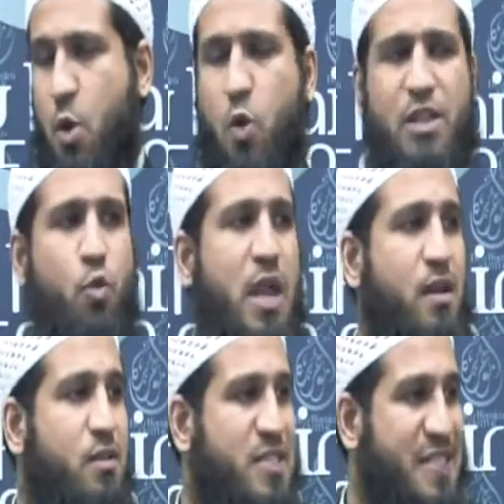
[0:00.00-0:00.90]
whether we
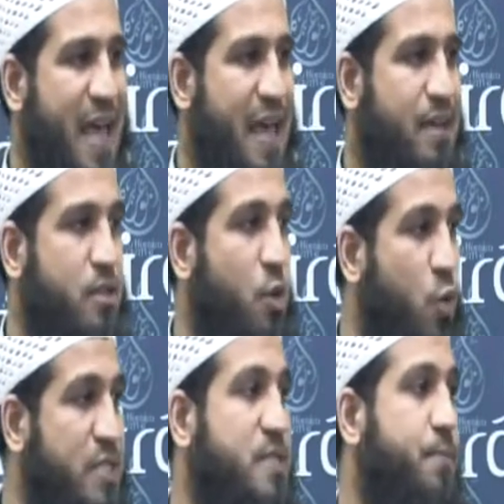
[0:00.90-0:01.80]
understand the
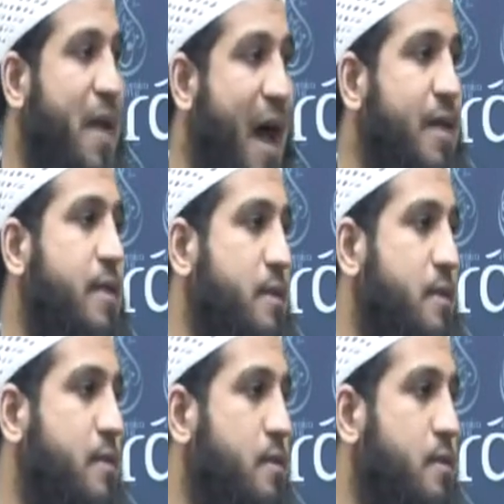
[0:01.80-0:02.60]
wisdom behind it